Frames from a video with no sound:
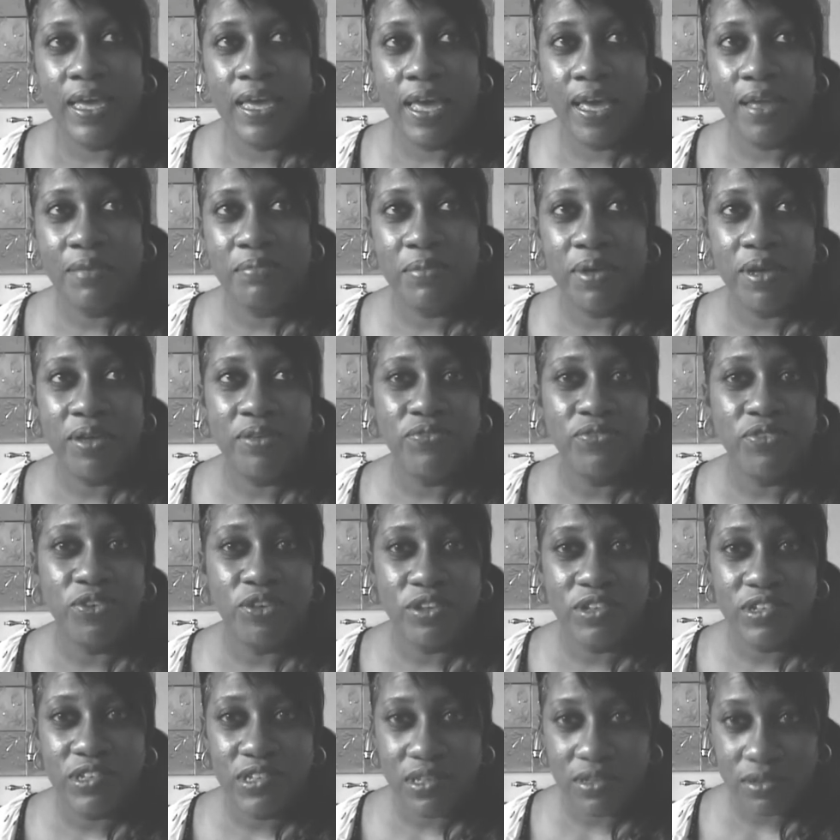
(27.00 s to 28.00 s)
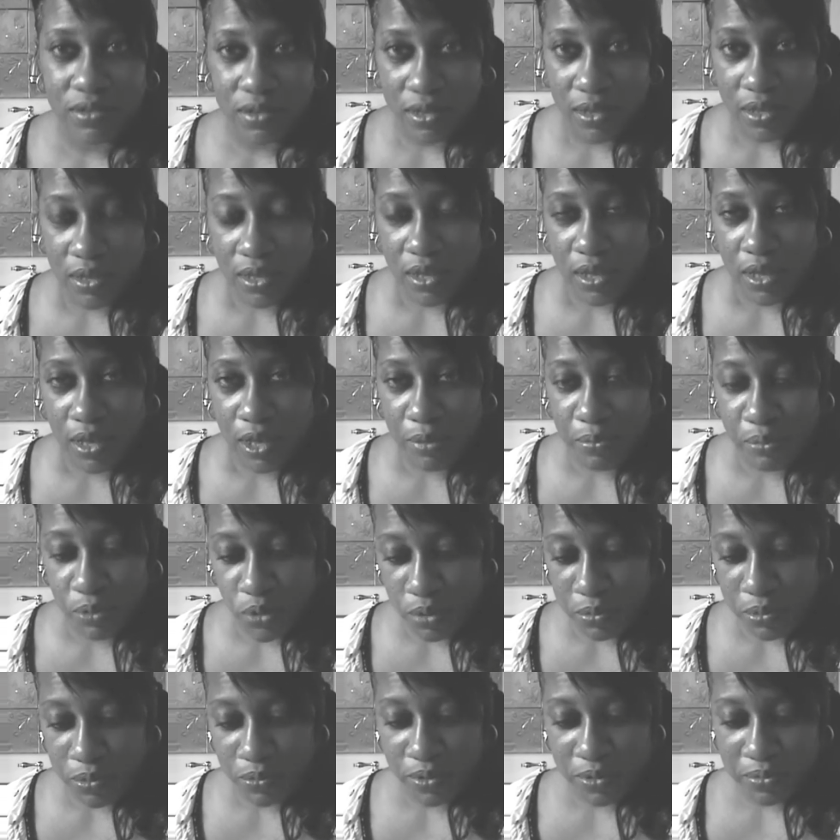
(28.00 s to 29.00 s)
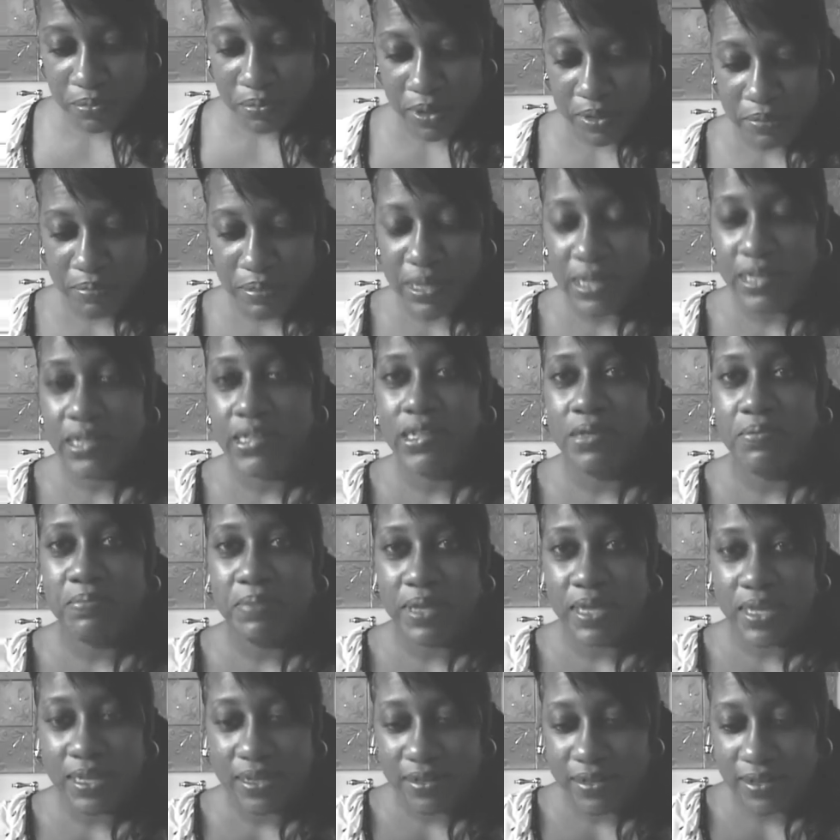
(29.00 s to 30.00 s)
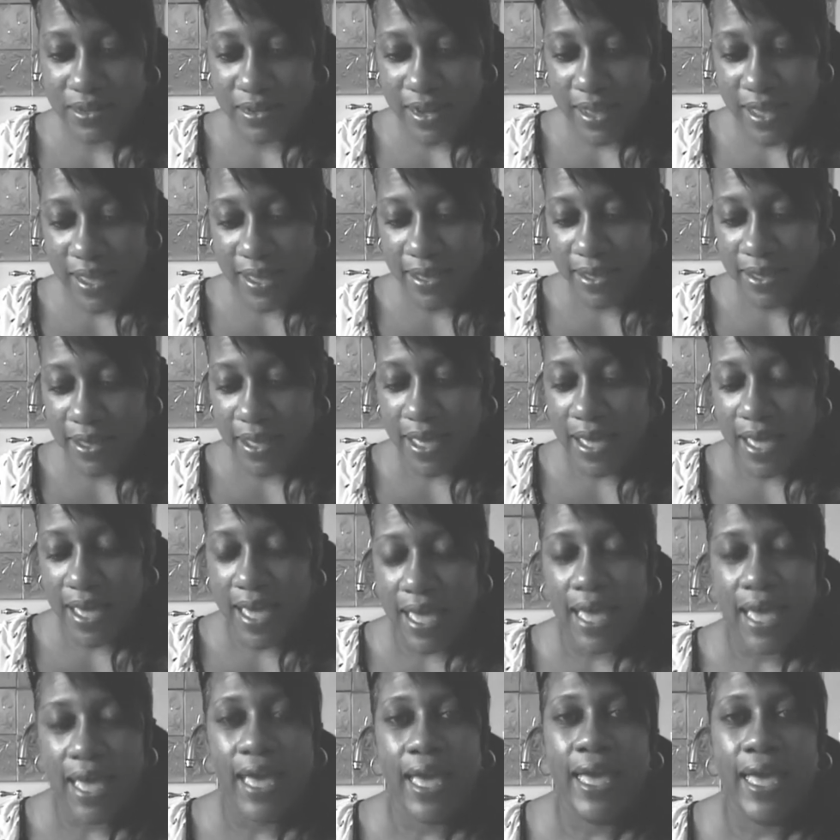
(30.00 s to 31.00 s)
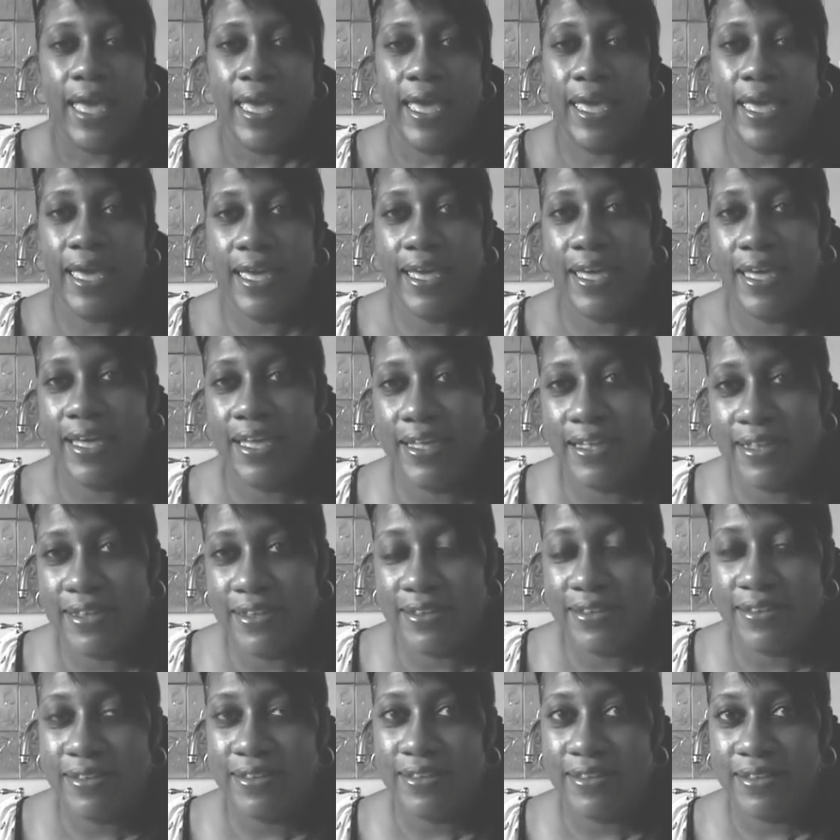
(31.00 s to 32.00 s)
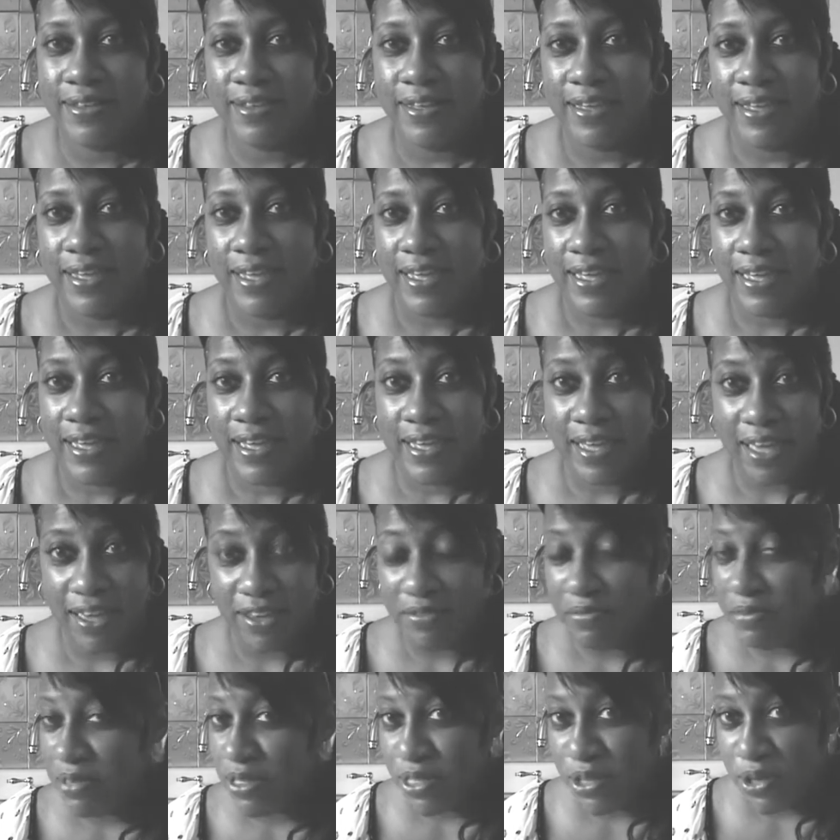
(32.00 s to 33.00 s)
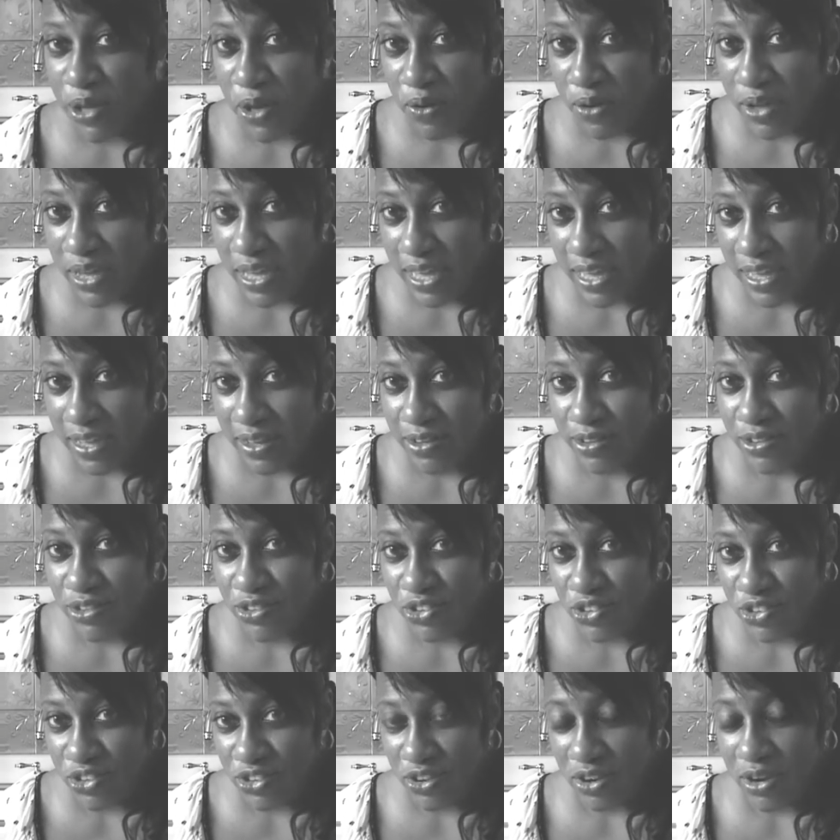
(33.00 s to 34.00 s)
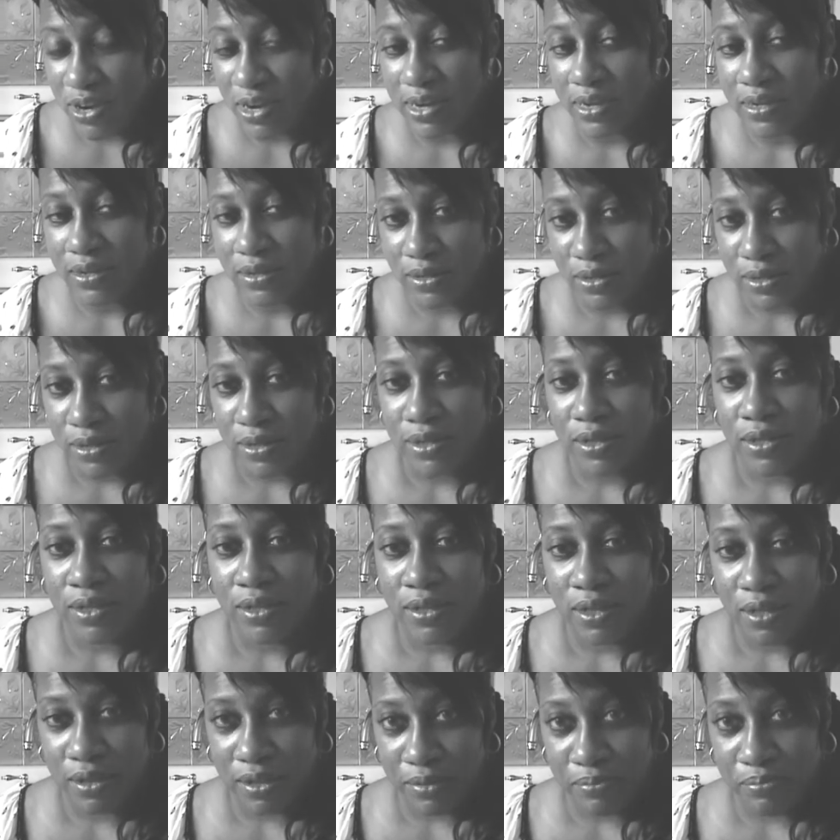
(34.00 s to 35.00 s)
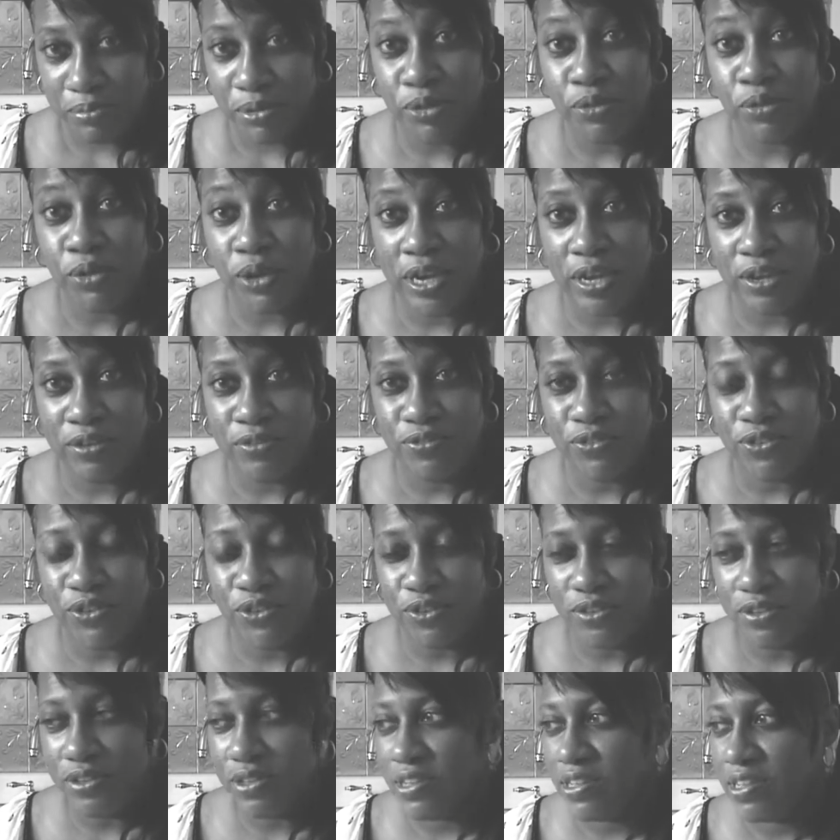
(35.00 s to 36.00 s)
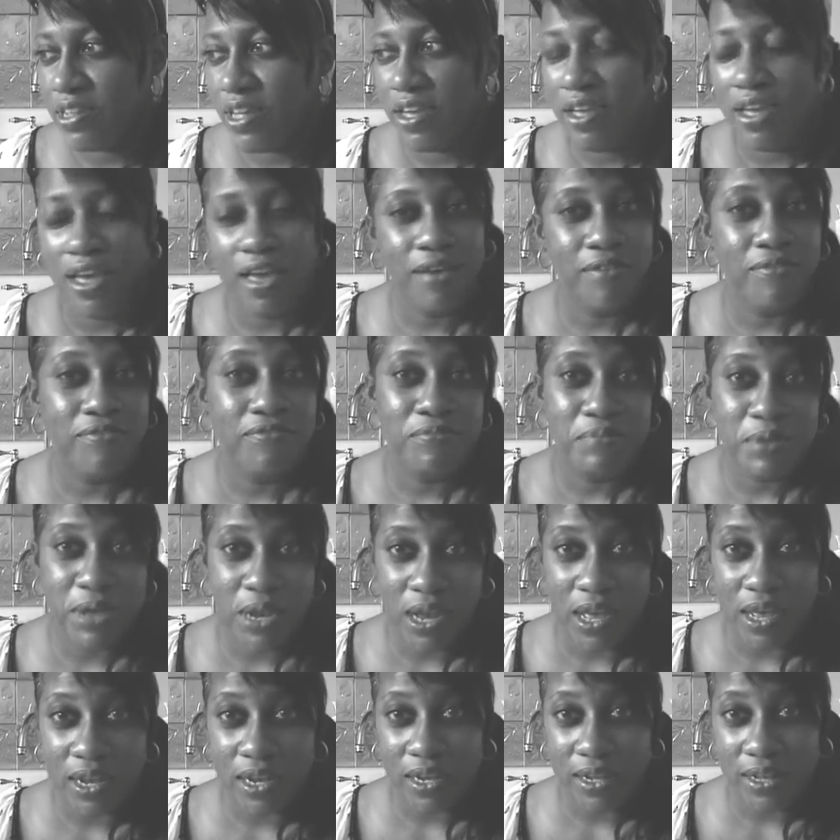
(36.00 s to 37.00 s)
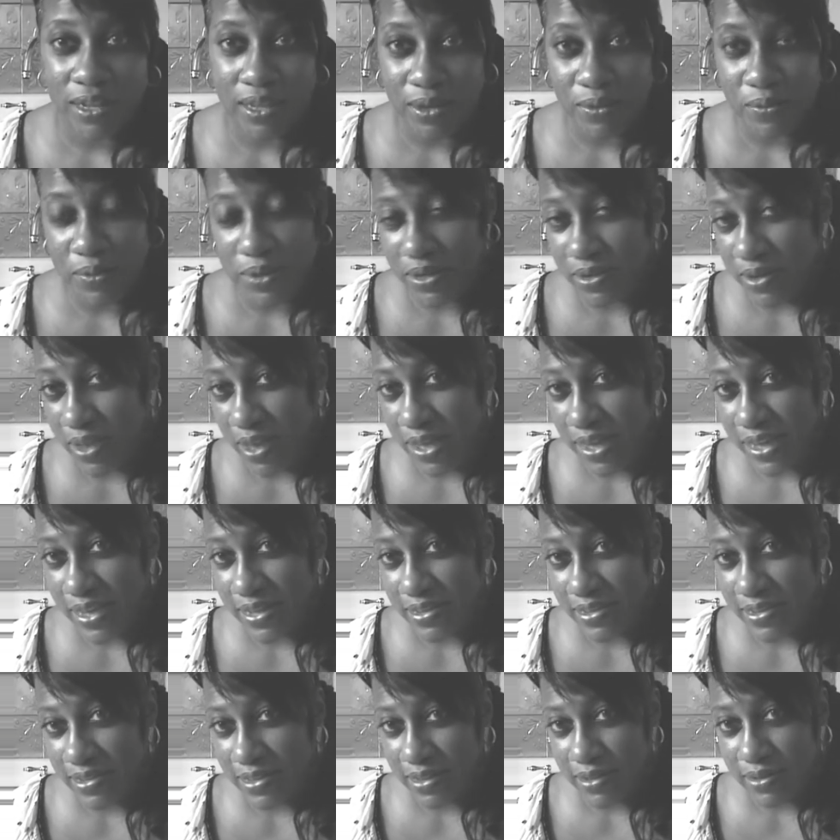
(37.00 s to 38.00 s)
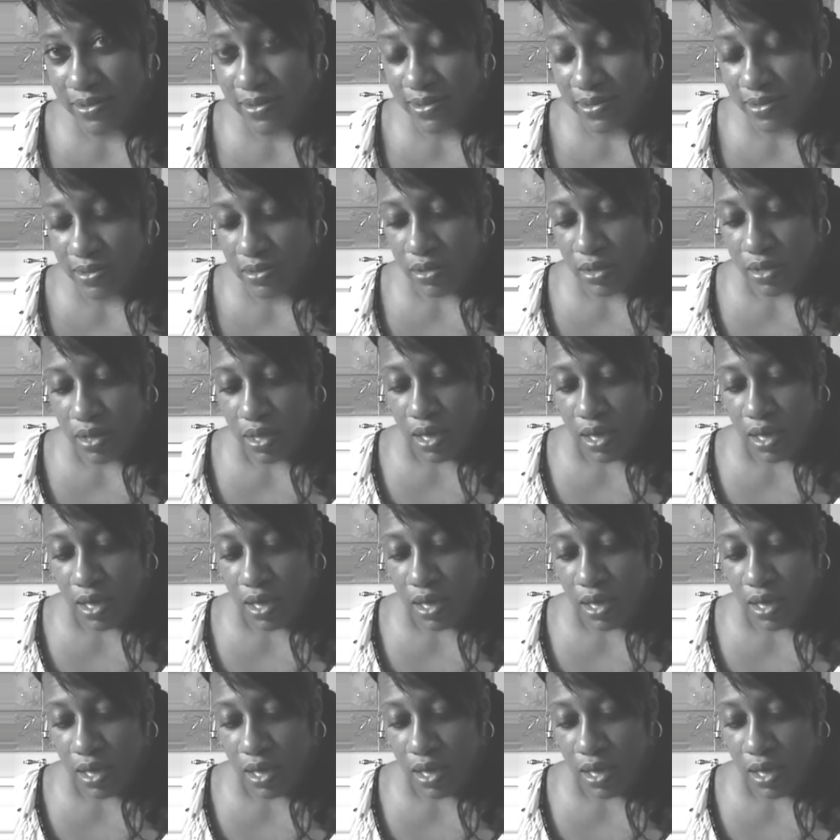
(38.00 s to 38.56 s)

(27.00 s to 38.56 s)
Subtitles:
had my first appointment with my PCP today, and he gave me the go-ahead to start pureed foods. I have been on a liquid diet since